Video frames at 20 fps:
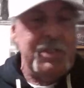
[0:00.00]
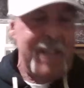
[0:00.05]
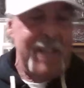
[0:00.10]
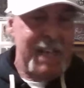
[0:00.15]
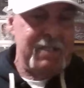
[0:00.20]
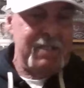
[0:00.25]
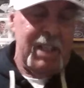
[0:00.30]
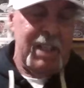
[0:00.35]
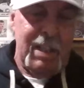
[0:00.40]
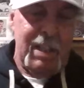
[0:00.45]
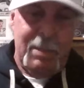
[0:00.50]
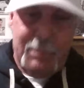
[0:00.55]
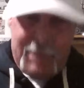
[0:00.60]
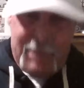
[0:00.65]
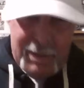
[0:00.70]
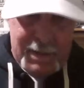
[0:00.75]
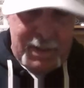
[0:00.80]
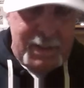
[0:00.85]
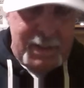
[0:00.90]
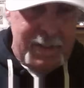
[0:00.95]
asking him
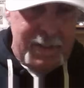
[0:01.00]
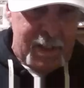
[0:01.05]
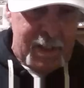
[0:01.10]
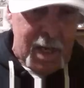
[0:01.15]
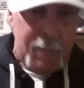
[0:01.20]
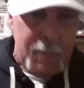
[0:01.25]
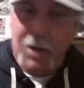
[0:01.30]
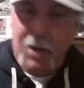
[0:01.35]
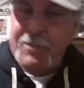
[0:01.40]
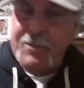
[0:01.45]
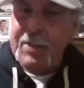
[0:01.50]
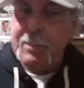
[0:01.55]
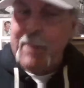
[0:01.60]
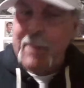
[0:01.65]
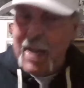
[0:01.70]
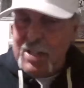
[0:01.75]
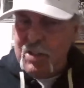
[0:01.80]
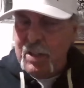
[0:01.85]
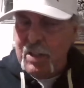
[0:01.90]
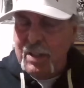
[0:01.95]
to come off the
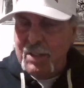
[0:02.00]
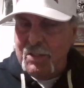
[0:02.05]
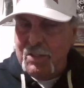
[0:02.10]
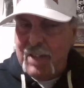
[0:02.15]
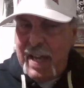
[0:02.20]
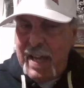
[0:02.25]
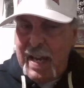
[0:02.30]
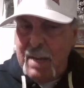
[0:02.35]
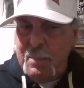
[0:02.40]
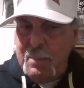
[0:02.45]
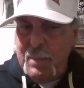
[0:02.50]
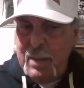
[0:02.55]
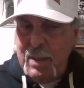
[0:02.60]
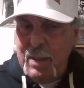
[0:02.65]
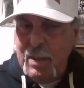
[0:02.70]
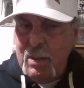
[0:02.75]
bench in this game,